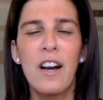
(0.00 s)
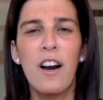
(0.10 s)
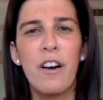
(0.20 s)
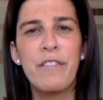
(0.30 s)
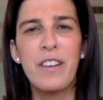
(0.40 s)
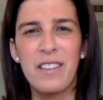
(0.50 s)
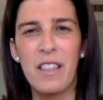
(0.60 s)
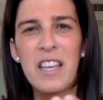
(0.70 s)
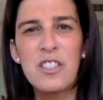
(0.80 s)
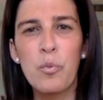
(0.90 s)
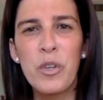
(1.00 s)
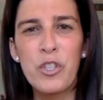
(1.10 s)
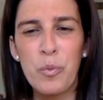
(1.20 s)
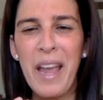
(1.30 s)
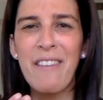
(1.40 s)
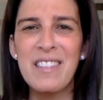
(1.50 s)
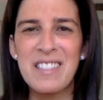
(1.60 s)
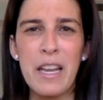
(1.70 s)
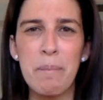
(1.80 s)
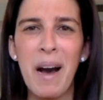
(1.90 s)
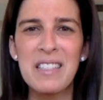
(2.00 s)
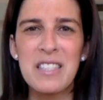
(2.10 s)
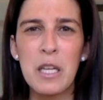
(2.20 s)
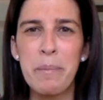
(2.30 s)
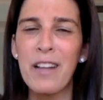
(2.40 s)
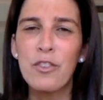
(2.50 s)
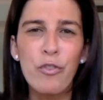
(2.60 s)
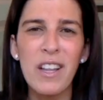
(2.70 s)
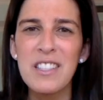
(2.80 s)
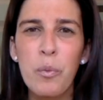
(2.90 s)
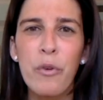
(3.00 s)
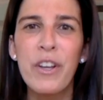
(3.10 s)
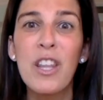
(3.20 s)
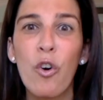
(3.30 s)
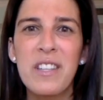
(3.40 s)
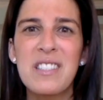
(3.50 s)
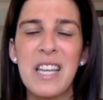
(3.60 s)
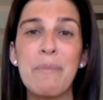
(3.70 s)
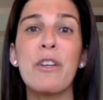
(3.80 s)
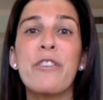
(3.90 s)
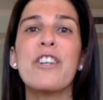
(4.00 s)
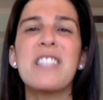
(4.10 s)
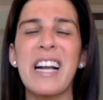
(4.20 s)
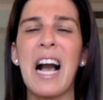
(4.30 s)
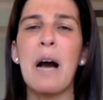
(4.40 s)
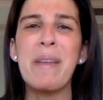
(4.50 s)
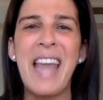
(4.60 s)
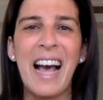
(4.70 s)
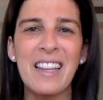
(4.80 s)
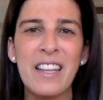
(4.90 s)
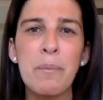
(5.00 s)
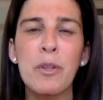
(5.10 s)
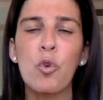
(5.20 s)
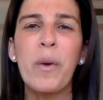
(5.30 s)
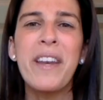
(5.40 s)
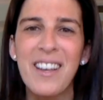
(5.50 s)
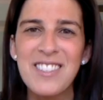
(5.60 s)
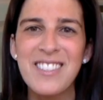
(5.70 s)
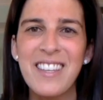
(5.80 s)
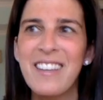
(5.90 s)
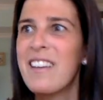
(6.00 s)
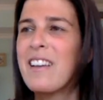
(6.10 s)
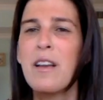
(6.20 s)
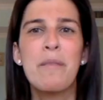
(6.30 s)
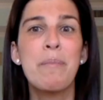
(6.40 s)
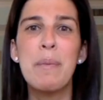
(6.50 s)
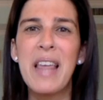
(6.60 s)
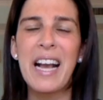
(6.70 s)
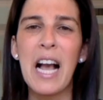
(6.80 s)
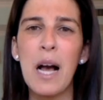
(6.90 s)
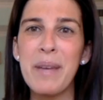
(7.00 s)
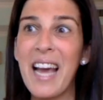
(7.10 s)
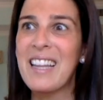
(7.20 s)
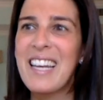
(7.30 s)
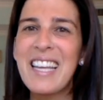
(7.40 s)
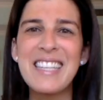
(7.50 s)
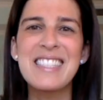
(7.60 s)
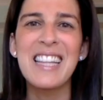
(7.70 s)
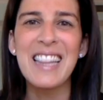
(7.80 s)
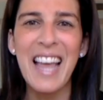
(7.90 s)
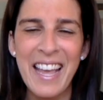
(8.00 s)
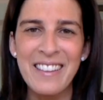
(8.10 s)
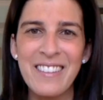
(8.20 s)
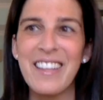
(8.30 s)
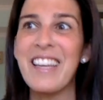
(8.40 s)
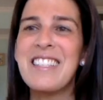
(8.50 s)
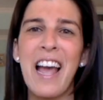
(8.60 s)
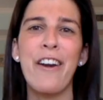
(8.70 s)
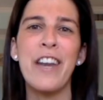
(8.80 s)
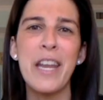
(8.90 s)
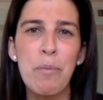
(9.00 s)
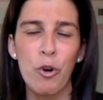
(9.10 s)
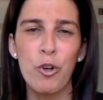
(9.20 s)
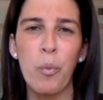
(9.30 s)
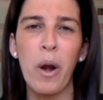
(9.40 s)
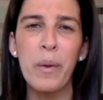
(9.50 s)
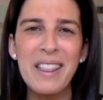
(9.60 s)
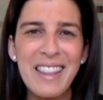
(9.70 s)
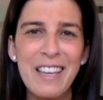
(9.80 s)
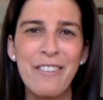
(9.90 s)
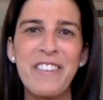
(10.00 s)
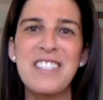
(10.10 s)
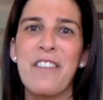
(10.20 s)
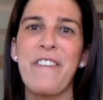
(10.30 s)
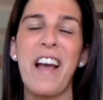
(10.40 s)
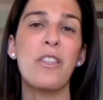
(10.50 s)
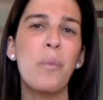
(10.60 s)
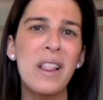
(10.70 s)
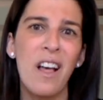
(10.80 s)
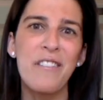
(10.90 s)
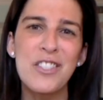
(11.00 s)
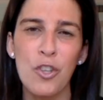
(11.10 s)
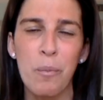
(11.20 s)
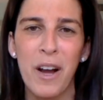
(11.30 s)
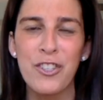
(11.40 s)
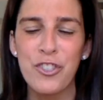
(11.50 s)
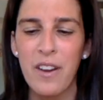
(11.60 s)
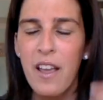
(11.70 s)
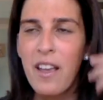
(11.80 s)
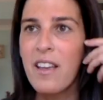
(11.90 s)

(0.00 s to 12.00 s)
of the things in which we have this animosity about, to realize that we're really all the same, that there's a commonality between us. Maybe that commonality is the land, is our neighborhood where we live, is the fact that we love it so much.